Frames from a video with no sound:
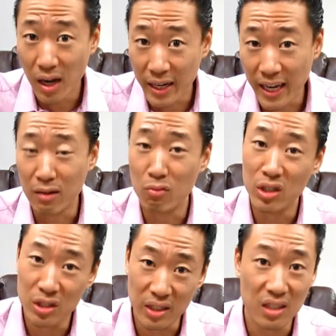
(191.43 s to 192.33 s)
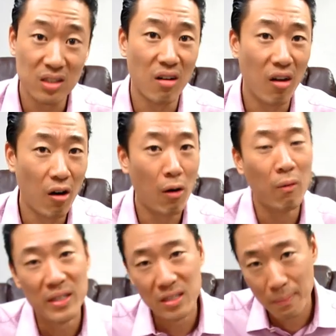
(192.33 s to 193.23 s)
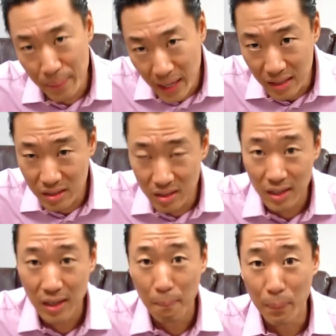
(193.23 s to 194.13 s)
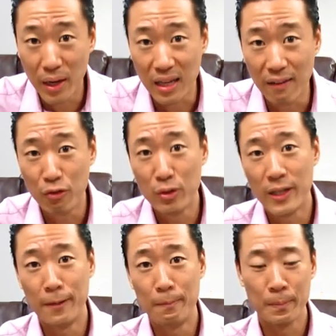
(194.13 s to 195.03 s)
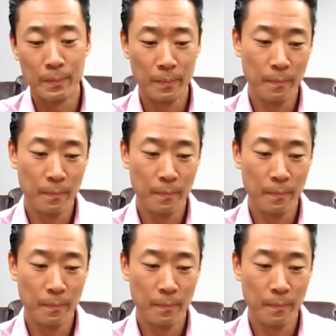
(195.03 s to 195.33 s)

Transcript: Again, receipts are always the best. But if you can